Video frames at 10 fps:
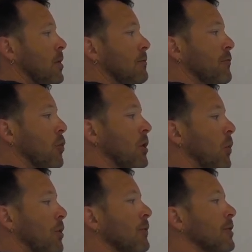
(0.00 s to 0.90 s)

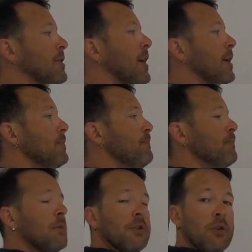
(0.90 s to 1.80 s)
41 over 10,
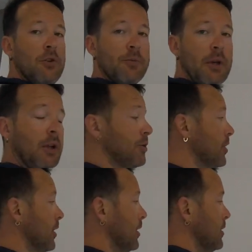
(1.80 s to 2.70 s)
so use my little
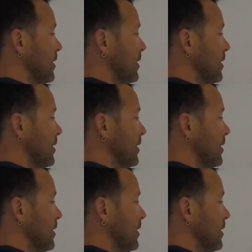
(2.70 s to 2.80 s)
trick.